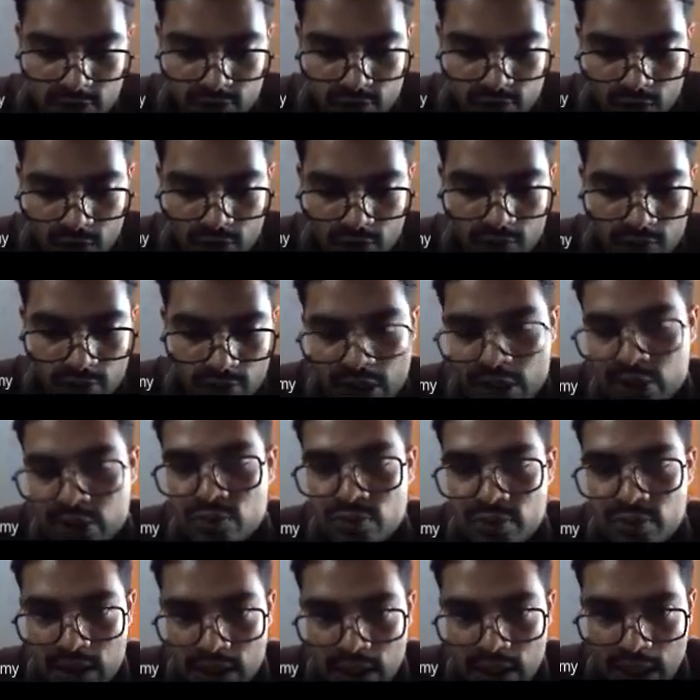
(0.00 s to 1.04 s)
of all. Where do
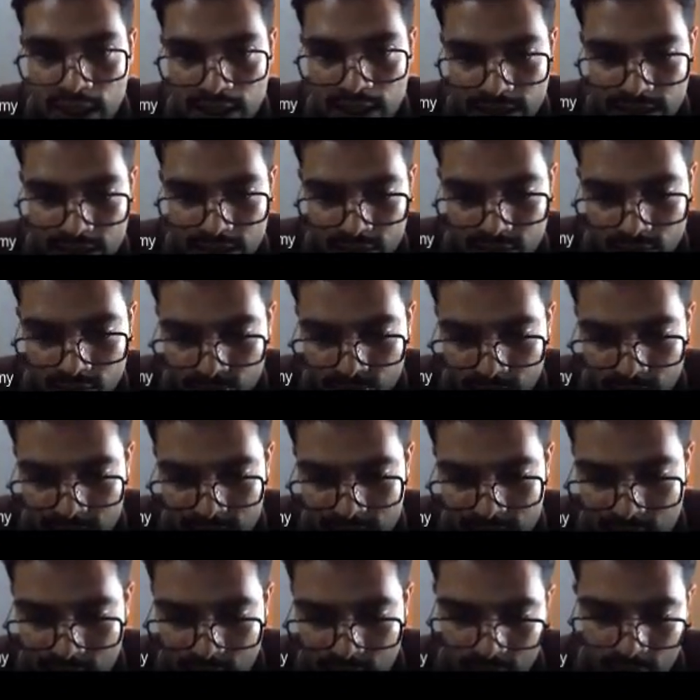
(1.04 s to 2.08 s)
will I get the place?